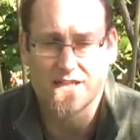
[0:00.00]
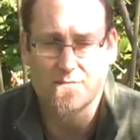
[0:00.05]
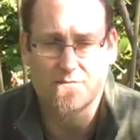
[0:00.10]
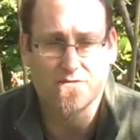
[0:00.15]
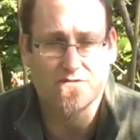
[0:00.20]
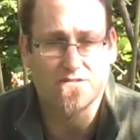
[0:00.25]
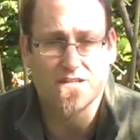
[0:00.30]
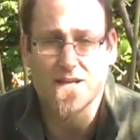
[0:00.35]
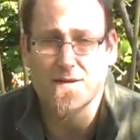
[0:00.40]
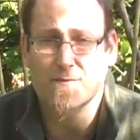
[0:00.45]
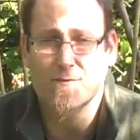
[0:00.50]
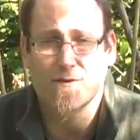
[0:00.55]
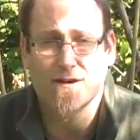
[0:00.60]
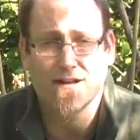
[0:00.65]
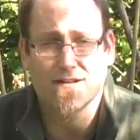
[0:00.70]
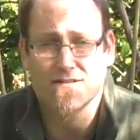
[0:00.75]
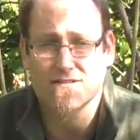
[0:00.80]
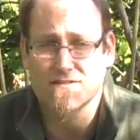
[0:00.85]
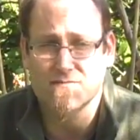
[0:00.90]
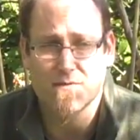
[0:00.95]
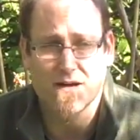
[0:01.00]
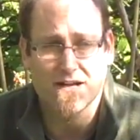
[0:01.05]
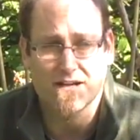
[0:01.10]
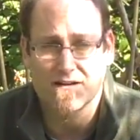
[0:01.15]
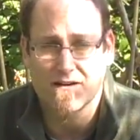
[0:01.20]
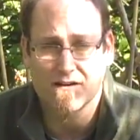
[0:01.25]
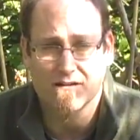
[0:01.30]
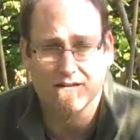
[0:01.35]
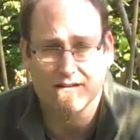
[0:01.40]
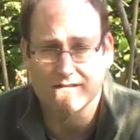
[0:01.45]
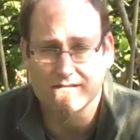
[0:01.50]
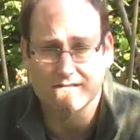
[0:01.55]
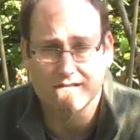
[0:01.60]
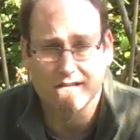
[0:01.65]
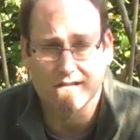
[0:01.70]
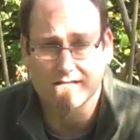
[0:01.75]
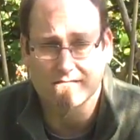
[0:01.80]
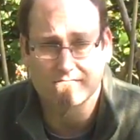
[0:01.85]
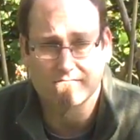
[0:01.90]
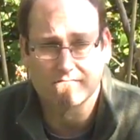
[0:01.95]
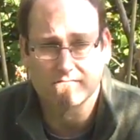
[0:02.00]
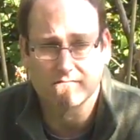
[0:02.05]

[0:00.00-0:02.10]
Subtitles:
keep the same grades as my colleagues did,